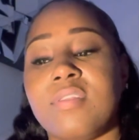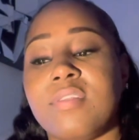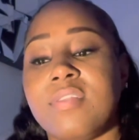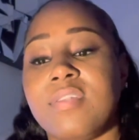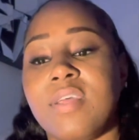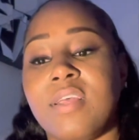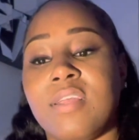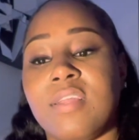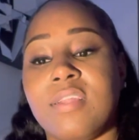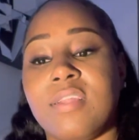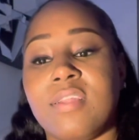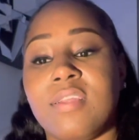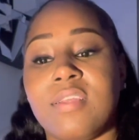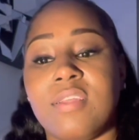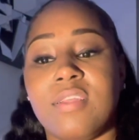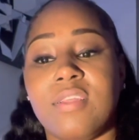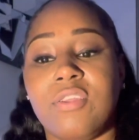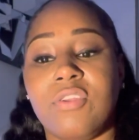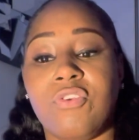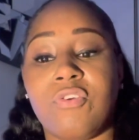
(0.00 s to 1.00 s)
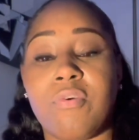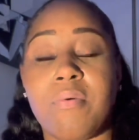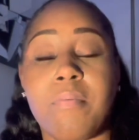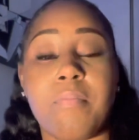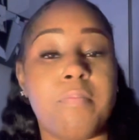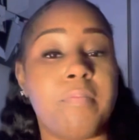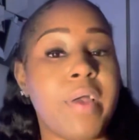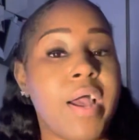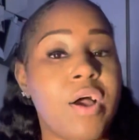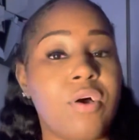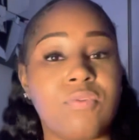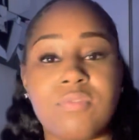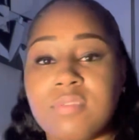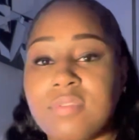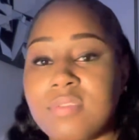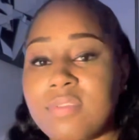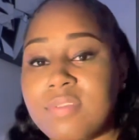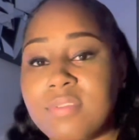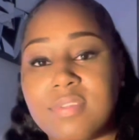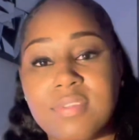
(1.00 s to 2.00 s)
then you're
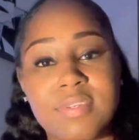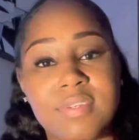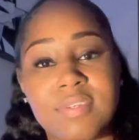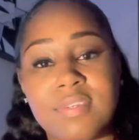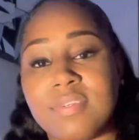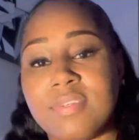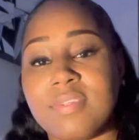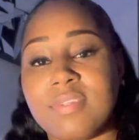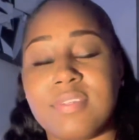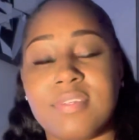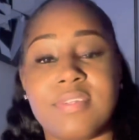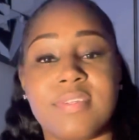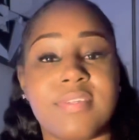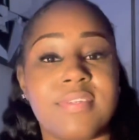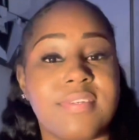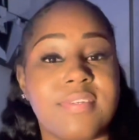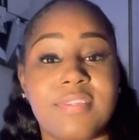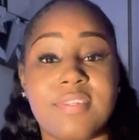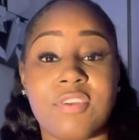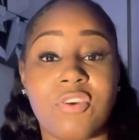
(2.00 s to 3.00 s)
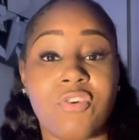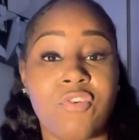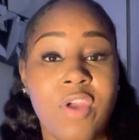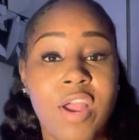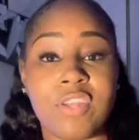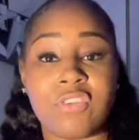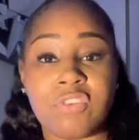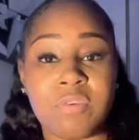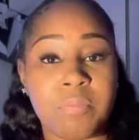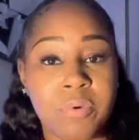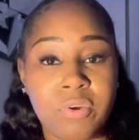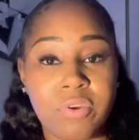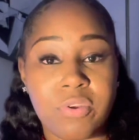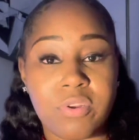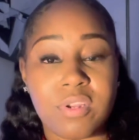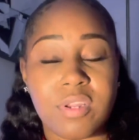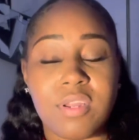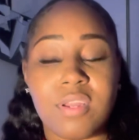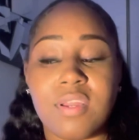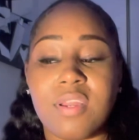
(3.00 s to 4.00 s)
bound to crash and burn.